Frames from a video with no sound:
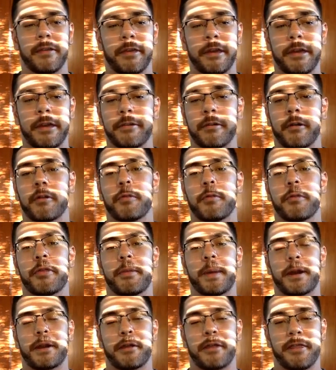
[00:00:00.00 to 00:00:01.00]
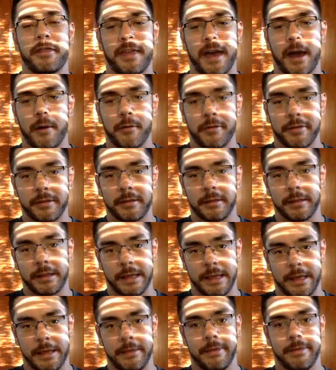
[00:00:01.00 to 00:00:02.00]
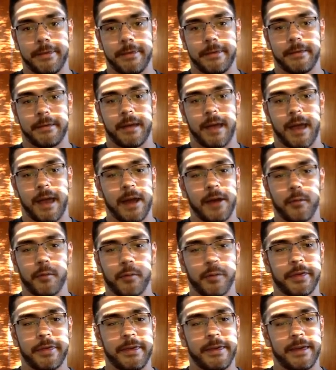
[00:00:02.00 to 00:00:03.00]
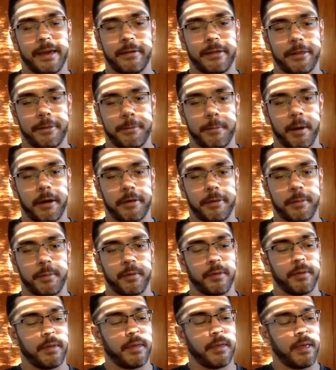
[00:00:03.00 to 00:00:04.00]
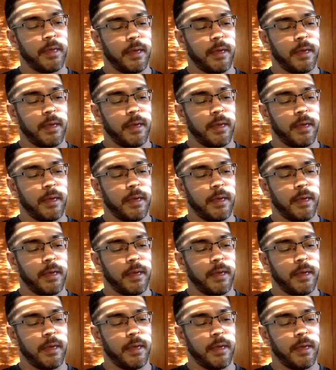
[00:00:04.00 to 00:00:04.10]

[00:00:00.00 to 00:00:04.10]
starts with about 1,000 leads. I don't really see how that's possible.